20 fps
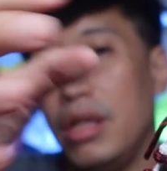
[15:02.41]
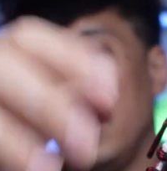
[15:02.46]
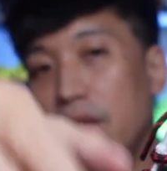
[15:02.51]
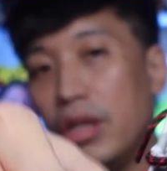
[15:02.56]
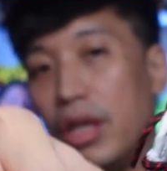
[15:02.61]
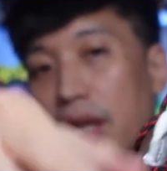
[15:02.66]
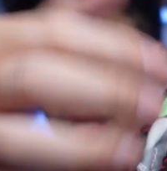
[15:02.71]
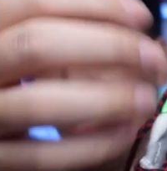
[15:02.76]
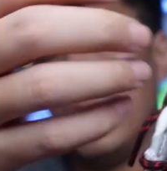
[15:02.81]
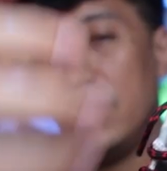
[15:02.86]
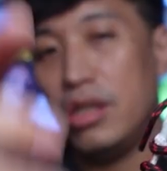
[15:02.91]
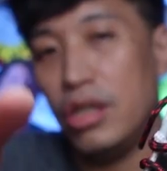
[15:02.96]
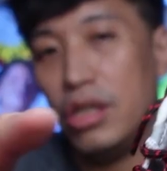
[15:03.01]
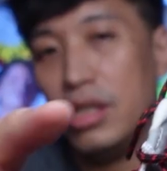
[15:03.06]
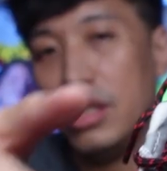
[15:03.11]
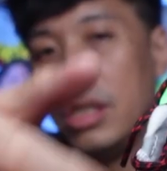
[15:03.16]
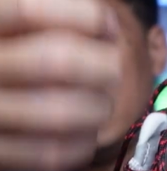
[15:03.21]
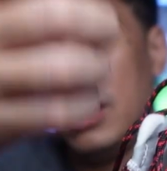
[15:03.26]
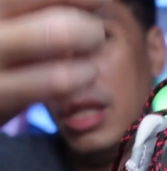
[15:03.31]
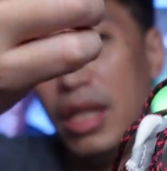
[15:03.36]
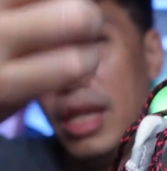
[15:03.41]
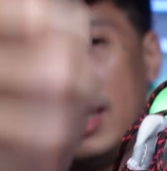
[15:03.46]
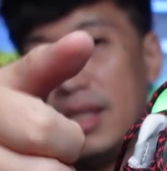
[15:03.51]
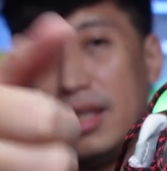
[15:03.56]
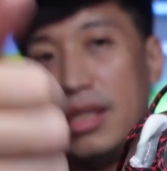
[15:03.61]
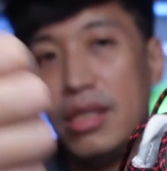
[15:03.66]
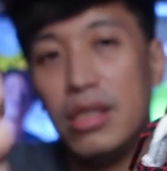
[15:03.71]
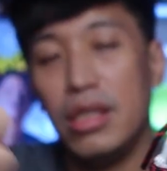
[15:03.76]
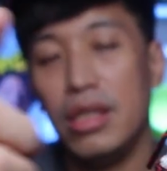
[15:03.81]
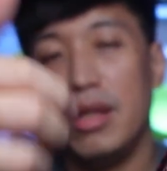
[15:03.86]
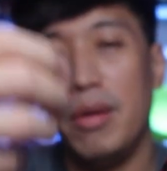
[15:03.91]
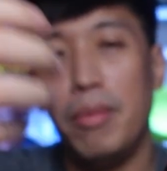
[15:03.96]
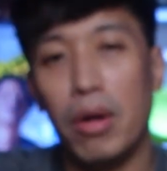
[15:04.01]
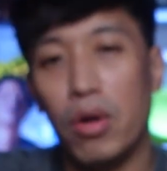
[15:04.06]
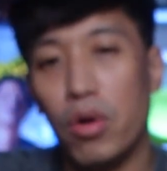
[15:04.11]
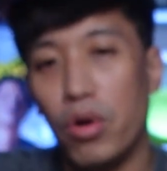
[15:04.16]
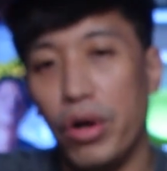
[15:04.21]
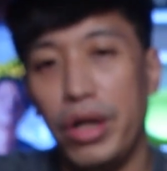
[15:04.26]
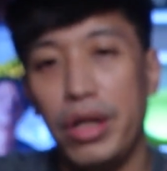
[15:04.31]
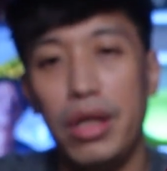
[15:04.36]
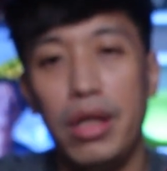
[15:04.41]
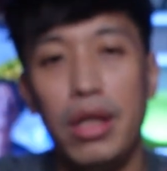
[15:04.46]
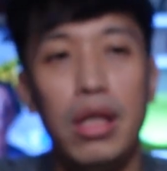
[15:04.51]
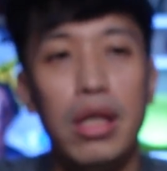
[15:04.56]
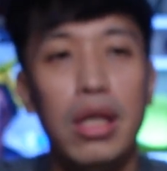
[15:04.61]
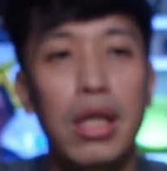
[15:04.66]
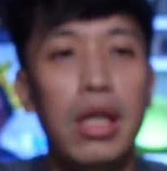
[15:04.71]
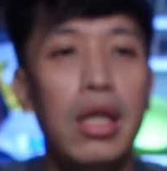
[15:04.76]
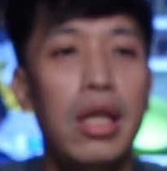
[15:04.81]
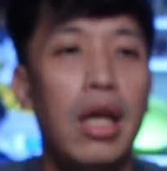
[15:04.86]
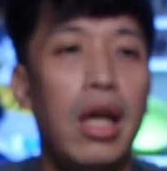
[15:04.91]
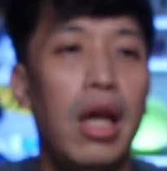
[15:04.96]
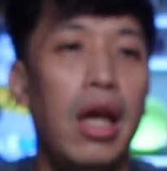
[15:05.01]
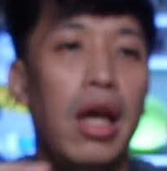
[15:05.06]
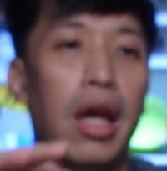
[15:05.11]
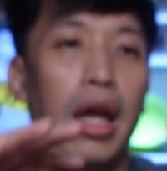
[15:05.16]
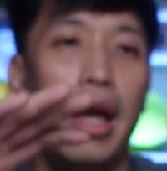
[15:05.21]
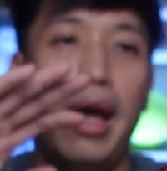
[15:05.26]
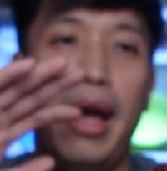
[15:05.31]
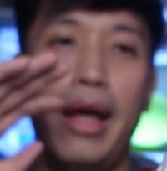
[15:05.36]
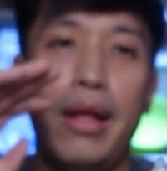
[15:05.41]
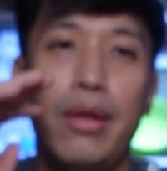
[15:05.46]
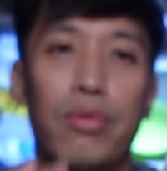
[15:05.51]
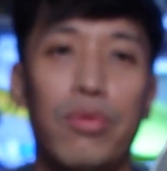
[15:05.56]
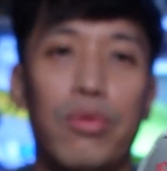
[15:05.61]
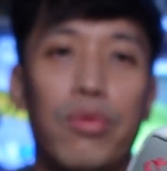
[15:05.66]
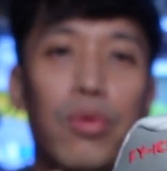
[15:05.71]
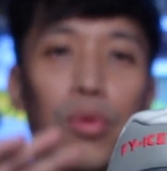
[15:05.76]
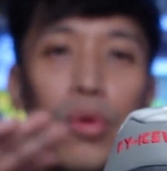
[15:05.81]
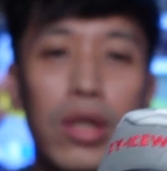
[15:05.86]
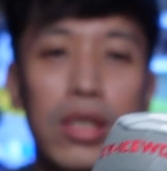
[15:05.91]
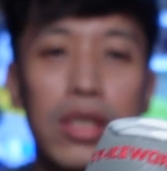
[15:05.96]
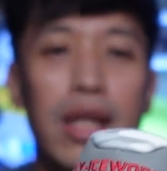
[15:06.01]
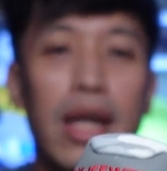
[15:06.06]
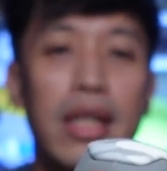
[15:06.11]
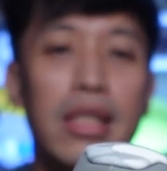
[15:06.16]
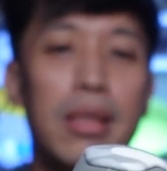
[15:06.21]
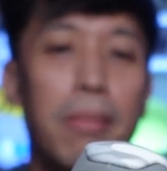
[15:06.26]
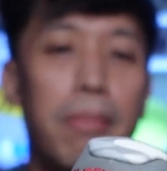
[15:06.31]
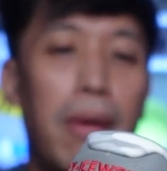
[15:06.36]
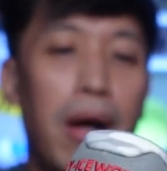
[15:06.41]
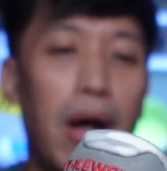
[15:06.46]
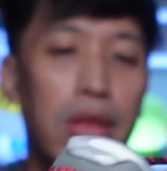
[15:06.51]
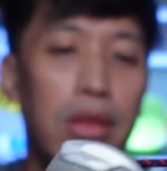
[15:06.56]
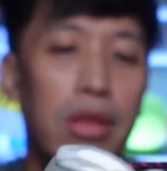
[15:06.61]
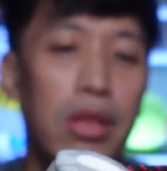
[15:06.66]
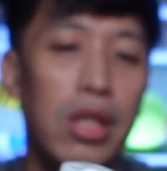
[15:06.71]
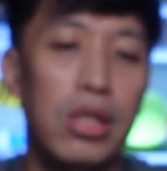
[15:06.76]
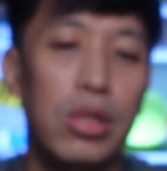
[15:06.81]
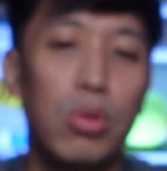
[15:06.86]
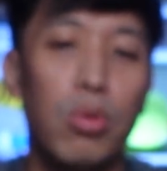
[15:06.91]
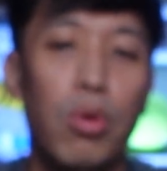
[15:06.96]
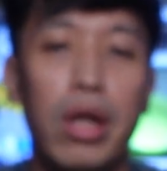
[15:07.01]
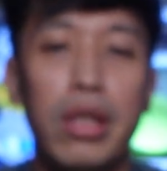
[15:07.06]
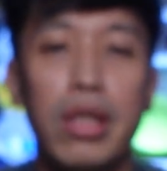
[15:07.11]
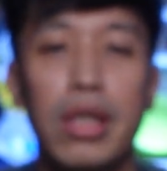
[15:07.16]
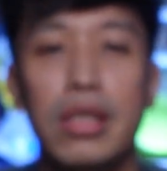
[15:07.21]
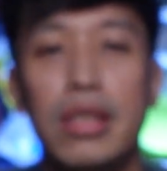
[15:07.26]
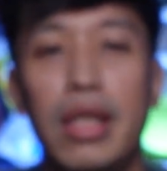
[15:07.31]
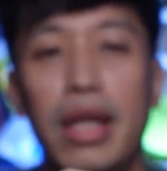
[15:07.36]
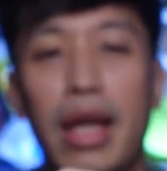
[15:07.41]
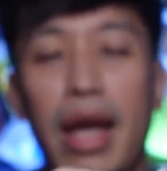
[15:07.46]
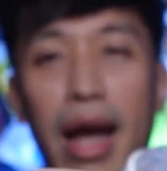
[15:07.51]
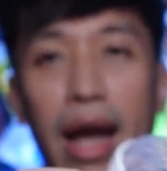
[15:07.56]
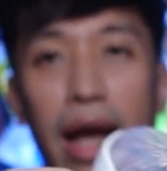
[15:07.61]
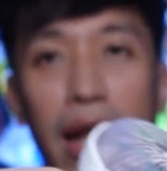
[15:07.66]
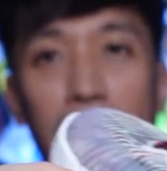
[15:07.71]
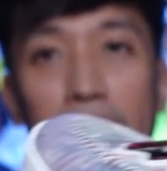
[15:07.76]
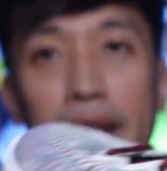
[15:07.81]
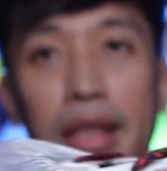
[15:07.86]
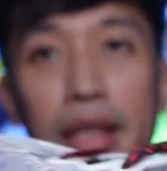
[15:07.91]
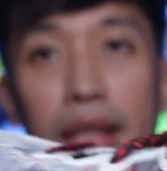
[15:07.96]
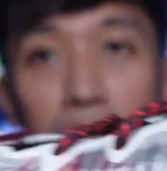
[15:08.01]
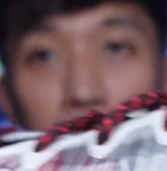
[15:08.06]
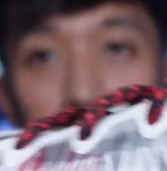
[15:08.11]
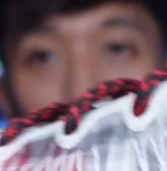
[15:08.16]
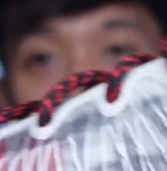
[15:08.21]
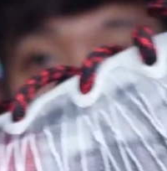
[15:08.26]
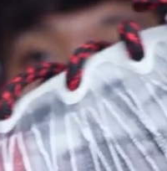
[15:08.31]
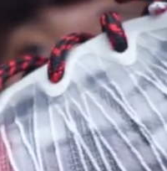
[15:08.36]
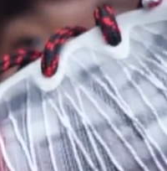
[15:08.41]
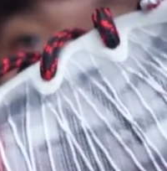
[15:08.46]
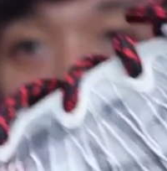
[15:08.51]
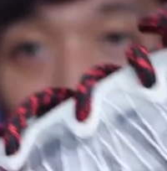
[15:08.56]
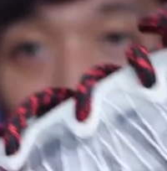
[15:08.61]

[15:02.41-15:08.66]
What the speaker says: You can adjust the lacing system accordingly. And what's nice about this one is they added an